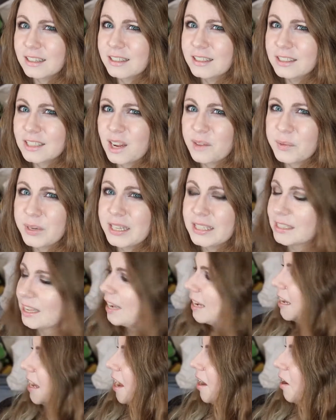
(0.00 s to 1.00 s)
in Japanese. I
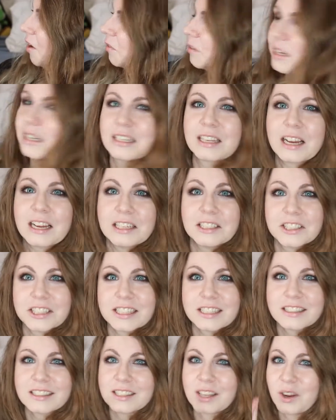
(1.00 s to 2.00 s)
cannot read
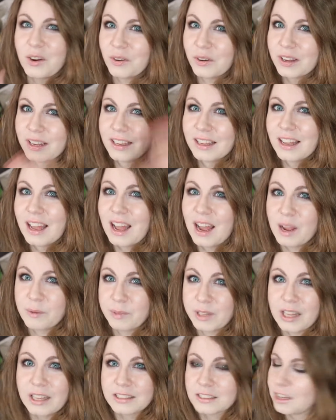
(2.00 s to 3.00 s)
kanji, so I'm a lost